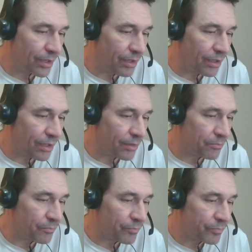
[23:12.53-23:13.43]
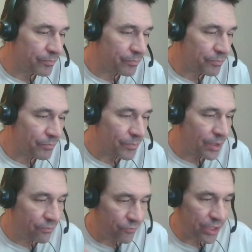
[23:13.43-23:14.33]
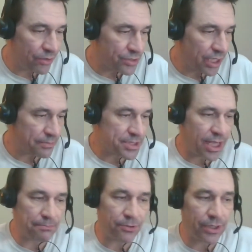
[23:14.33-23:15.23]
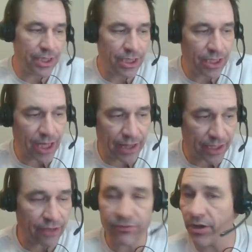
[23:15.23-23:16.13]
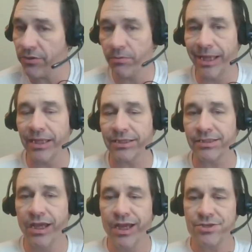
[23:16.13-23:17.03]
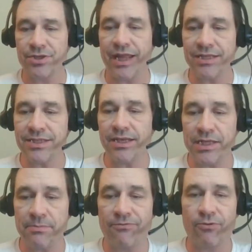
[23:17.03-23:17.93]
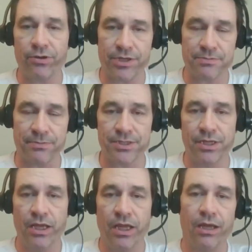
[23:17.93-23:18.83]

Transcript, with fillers: Um, videos kept separate. I think I've gone through my list. So that's the Knights Before Christmas.